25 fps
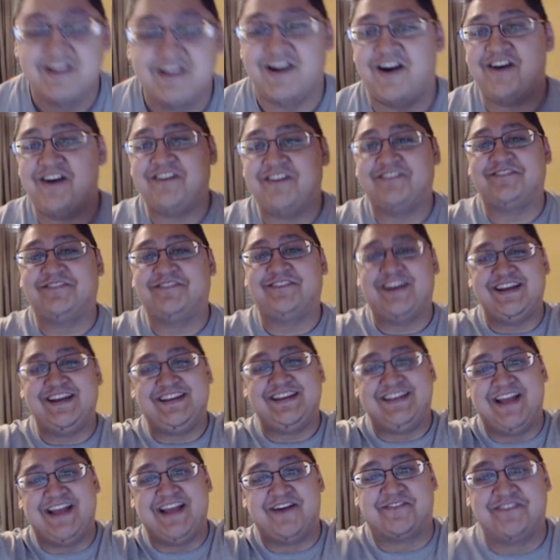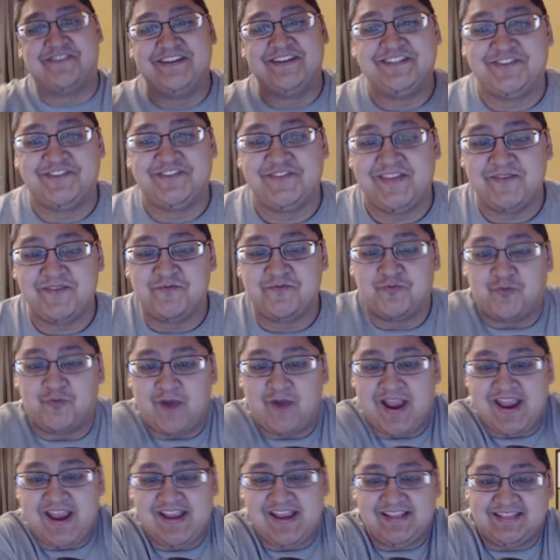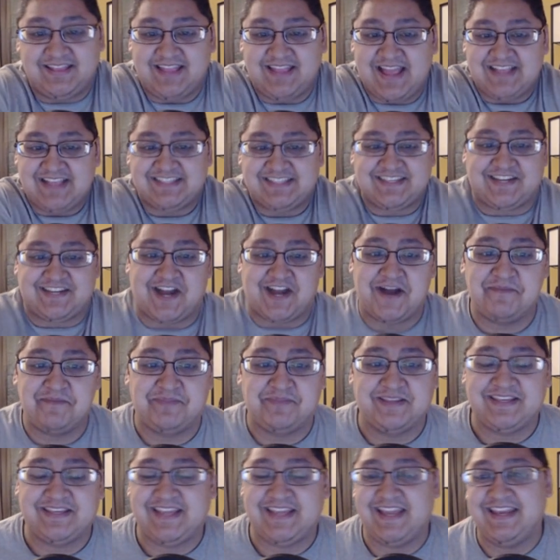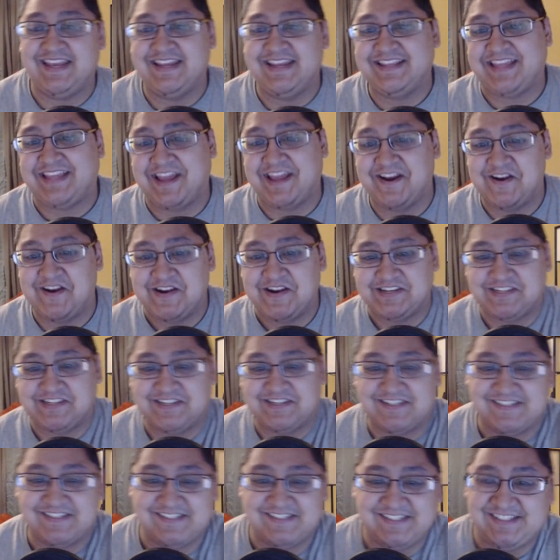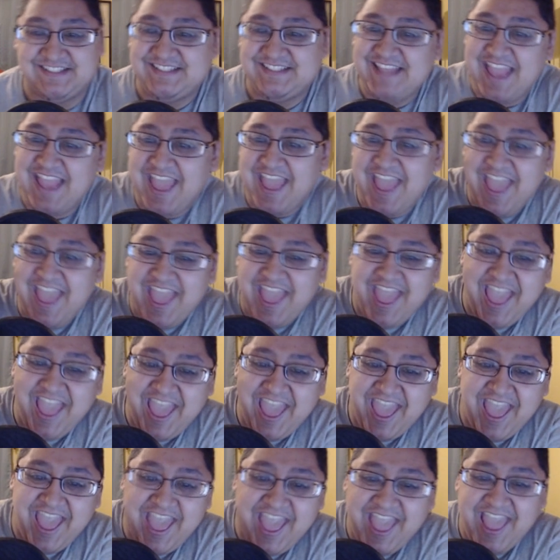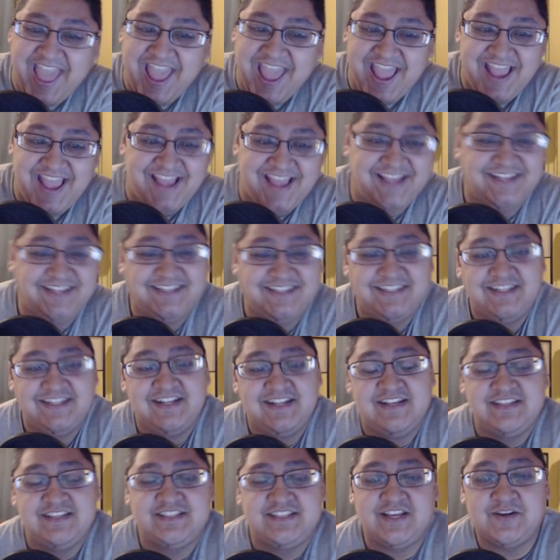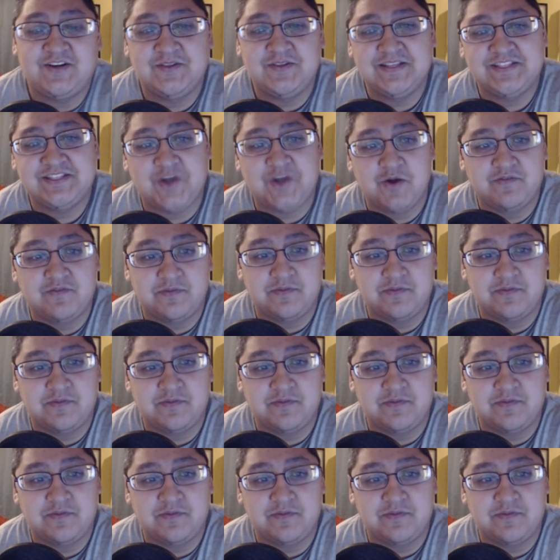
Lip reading: All right, now we're into the way less complicated characters. Yay! So let's go over